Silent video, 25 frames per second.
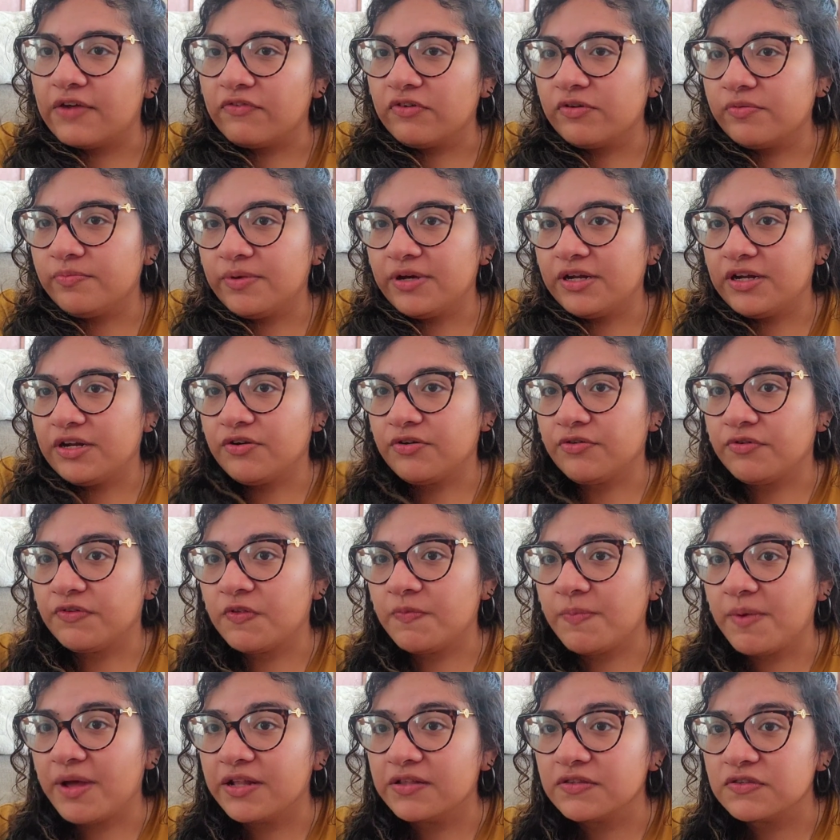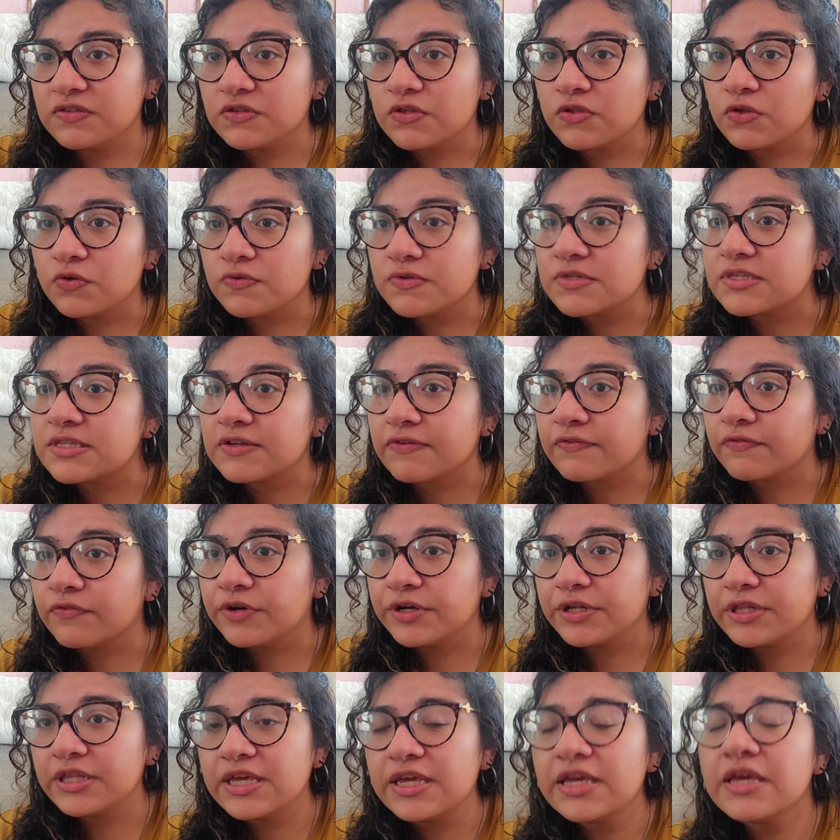Everybody responds to those
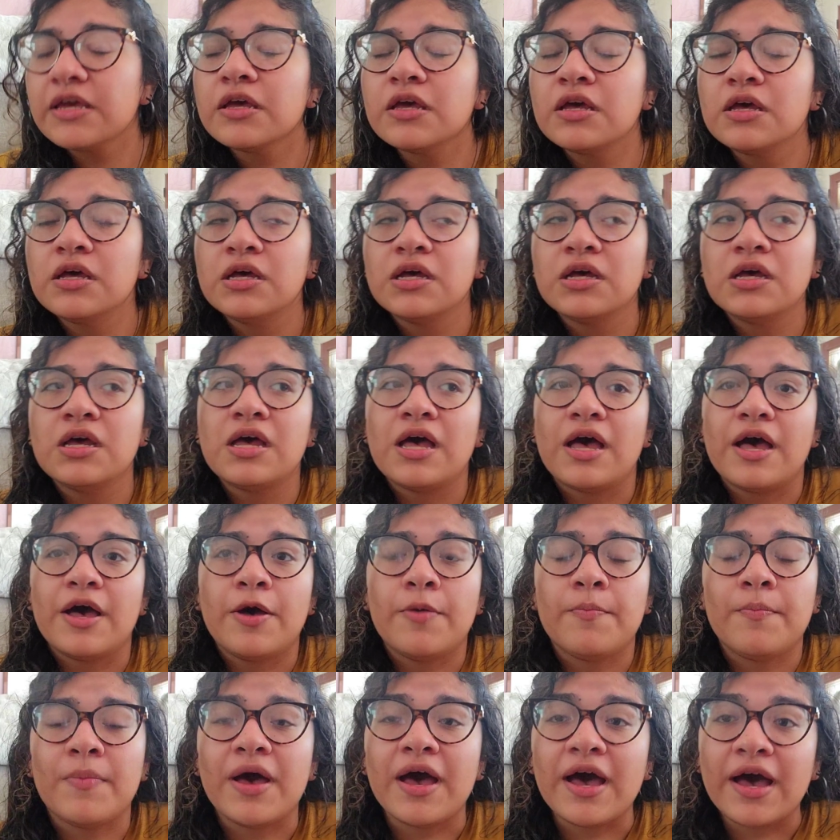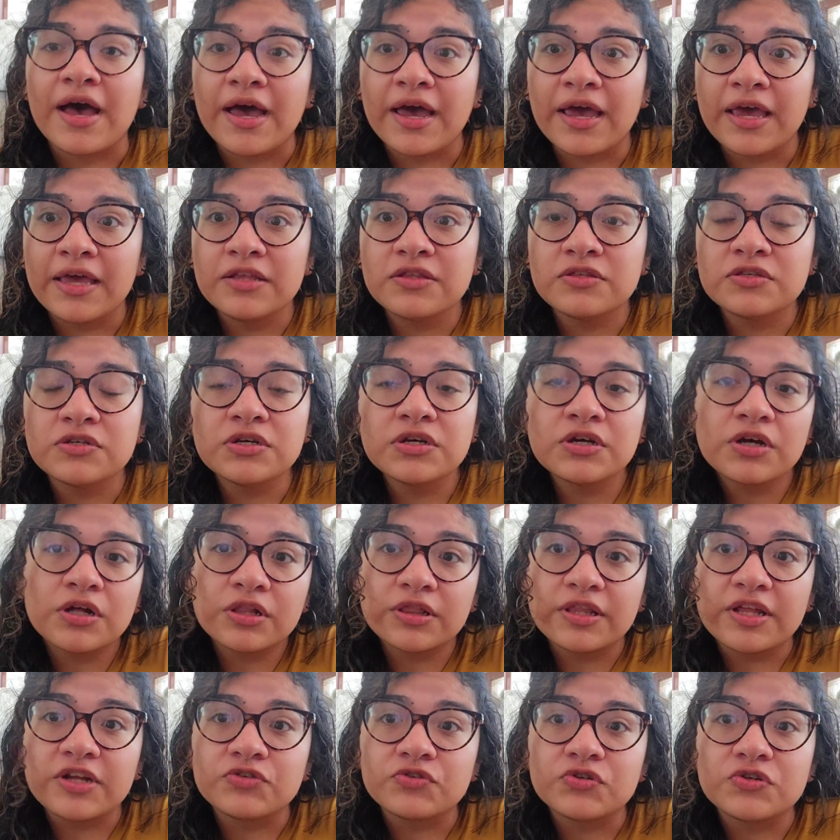differently. I
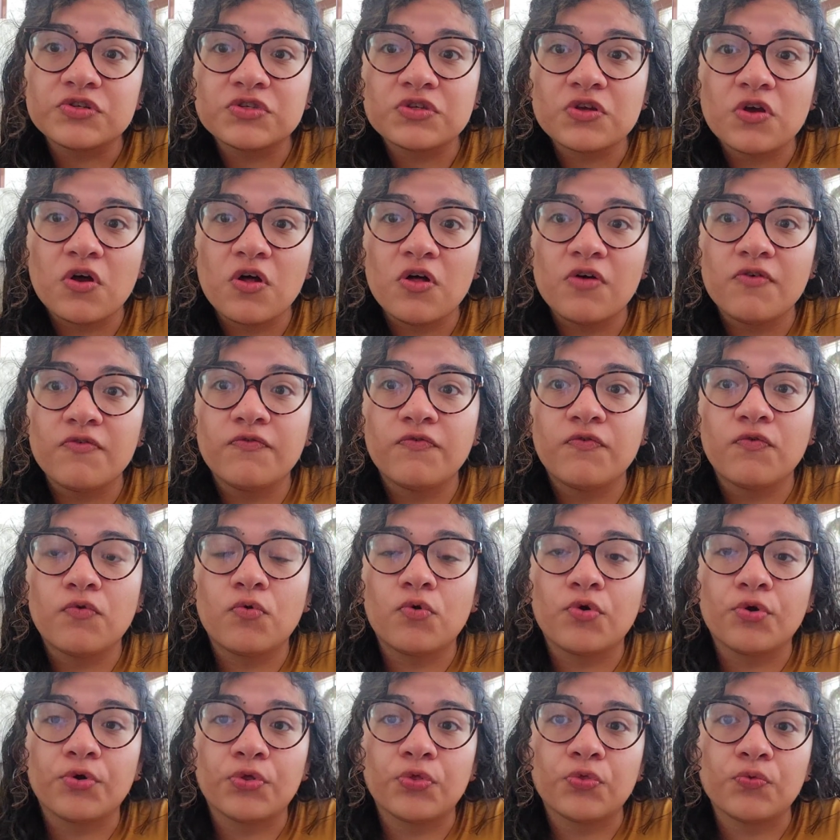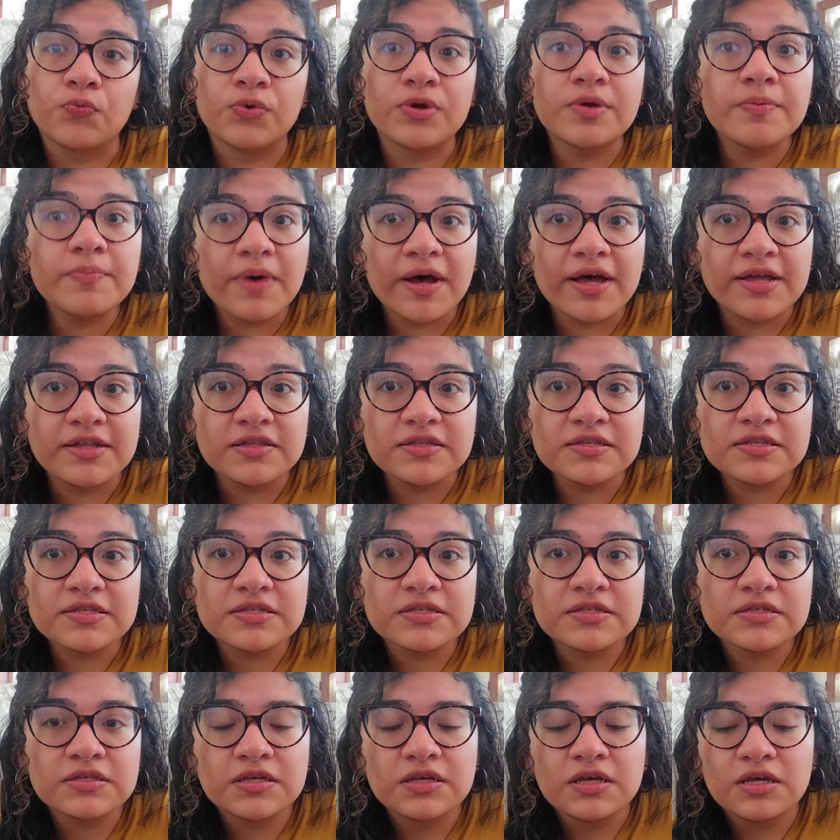took letrozole for 3
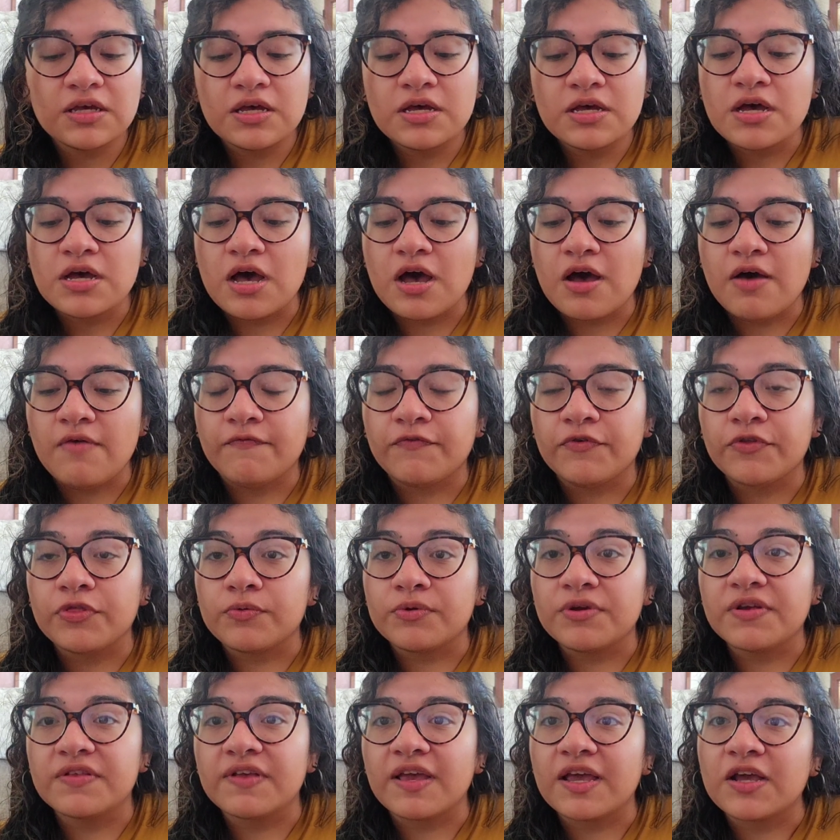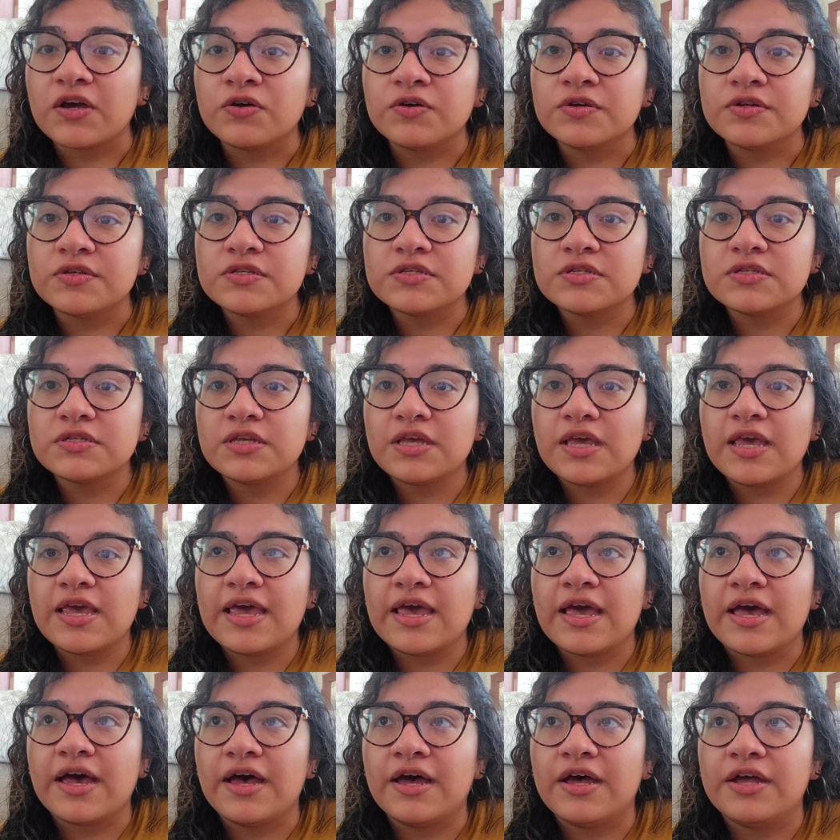months, for 3 cycles,
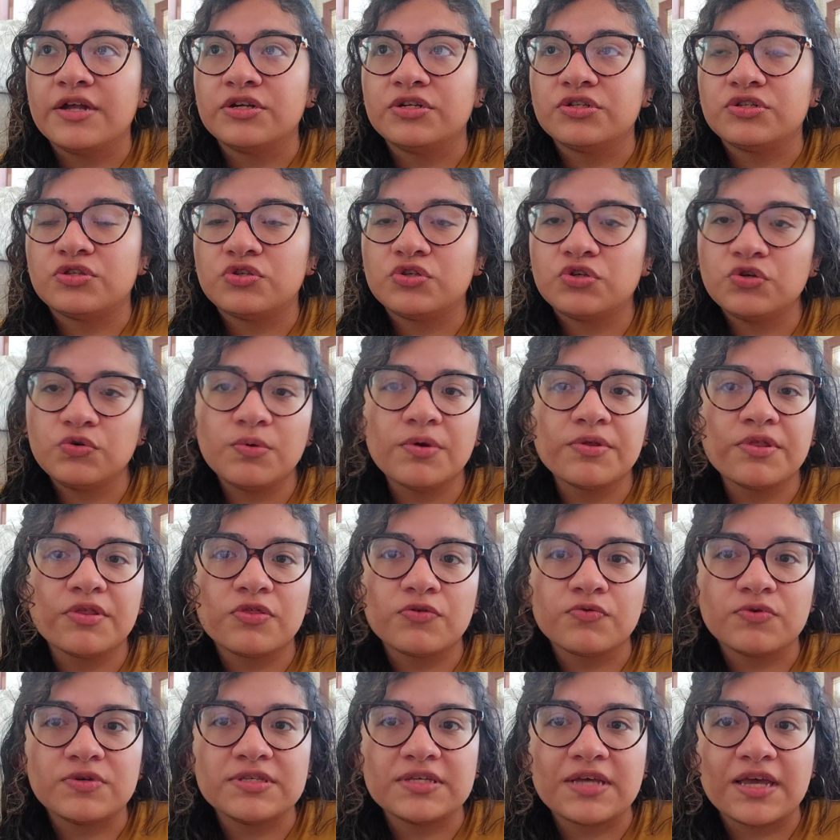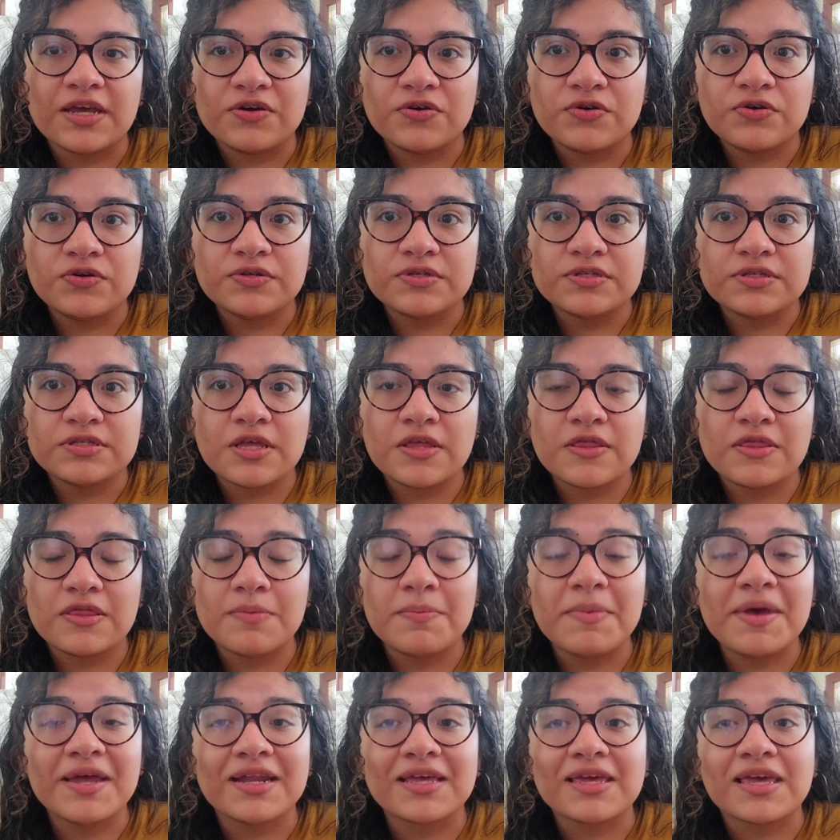and 2 of the 3 cycles
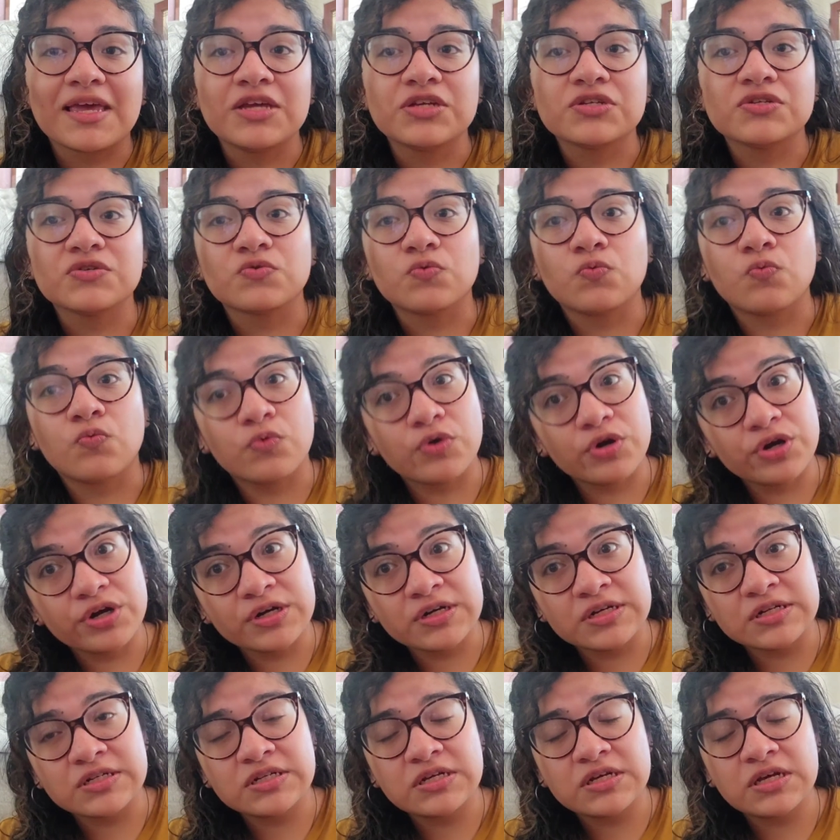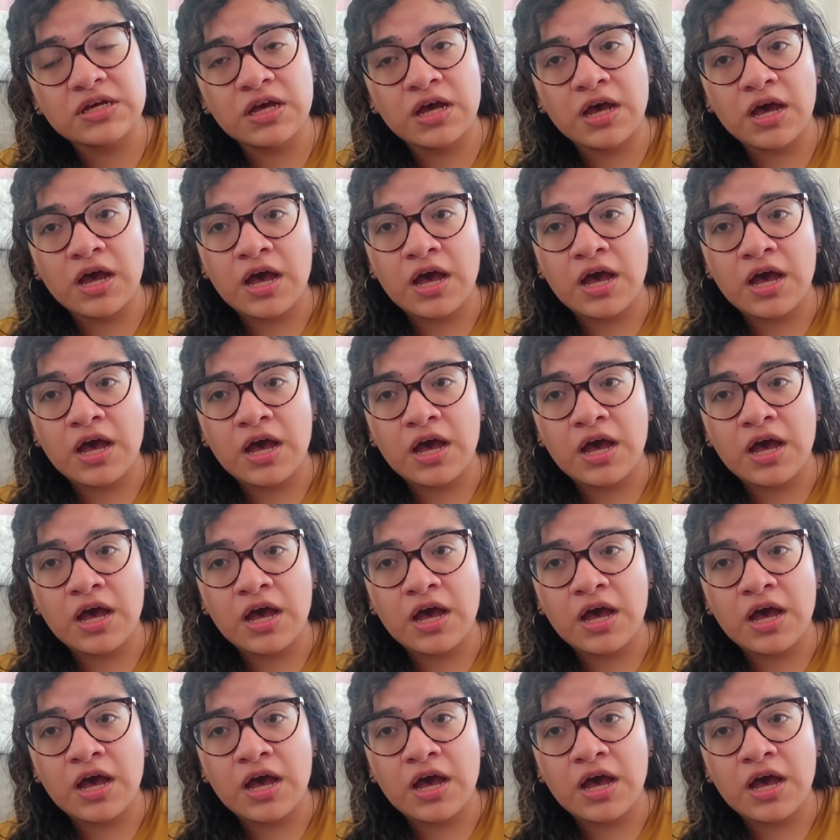the medication worked.